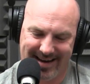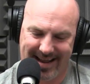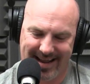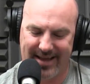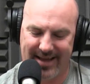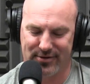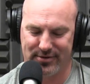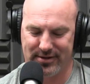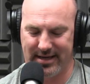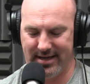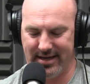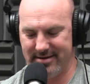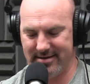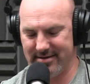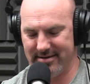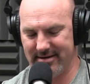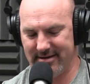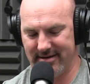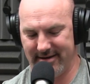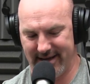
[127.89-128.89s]
Nailed it.
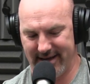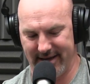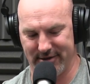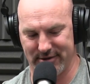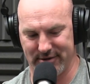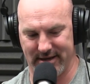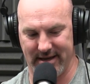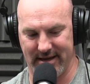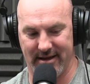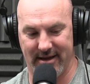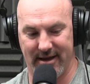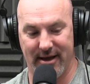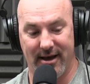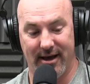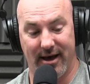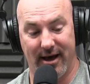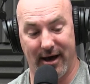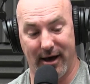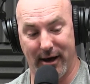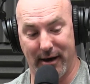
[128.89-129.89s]
Nailed it.
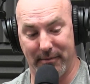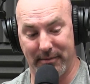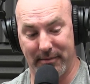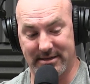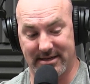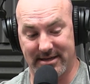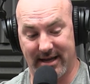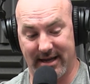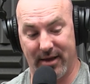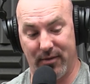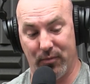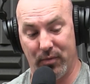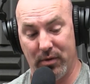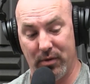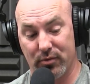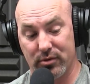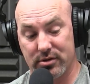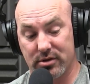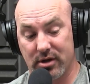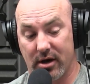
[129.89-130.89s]
Uh, but tonight we
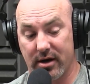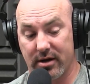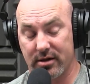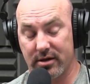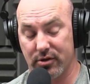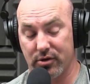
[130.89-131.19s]
will talk a